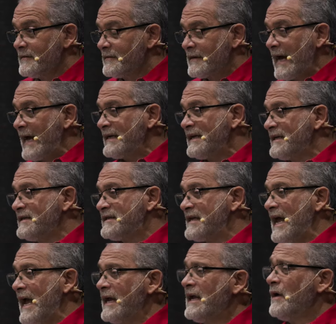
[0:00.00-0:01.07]
God didn't
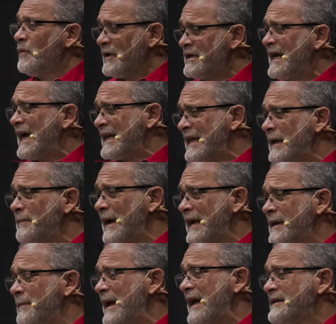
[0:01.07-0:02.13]
say, well, you got to keep my
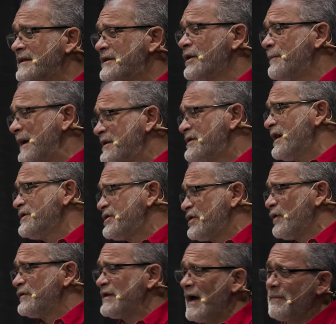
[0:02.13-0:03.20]
commands until my son
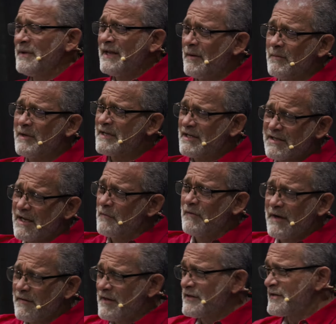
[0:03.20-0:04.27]
shows up, and then we'll just get
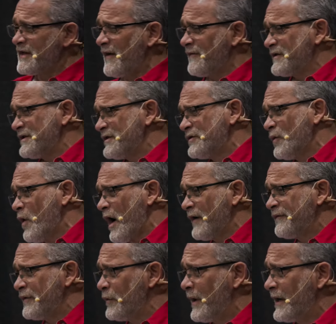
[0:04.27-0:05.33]
rid of this stuff because it's too hard
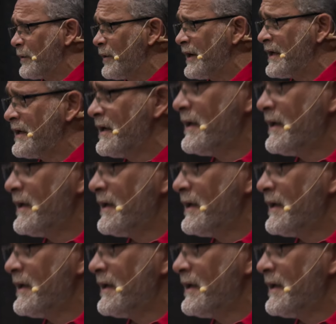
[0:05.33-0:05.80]
for you anyway.